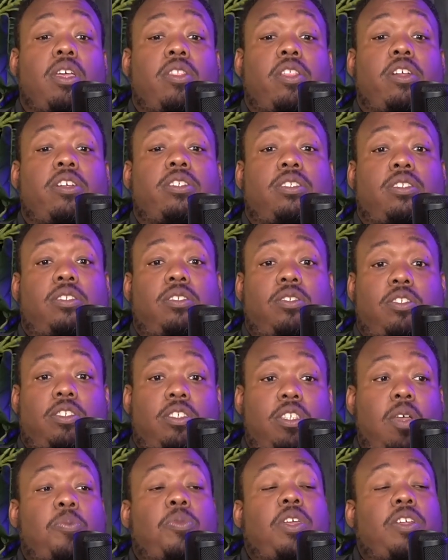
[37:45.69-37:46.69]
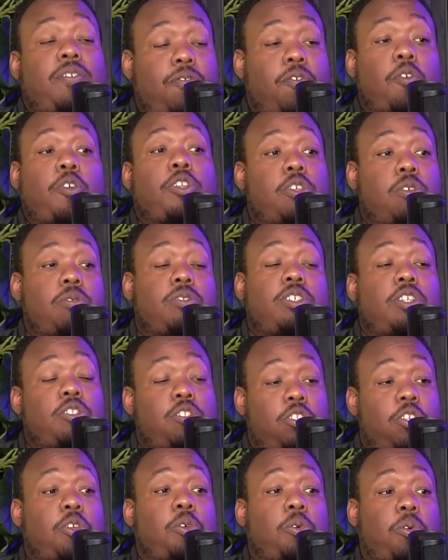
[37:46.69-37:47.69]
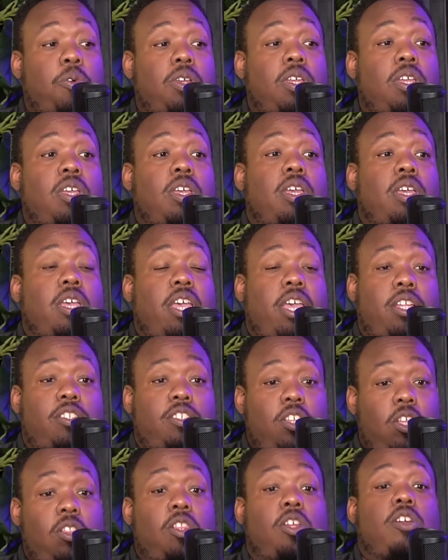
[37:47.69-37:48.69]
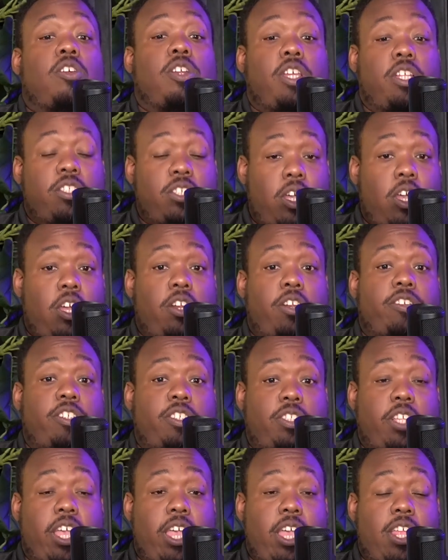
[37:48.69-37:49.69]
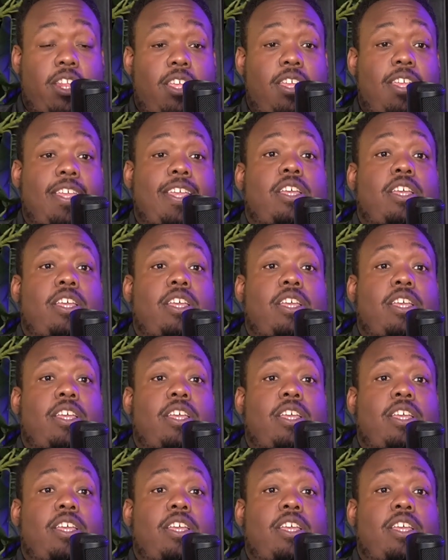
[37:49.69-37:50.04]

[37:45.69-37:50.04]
There's something for you to do and to learn and to understand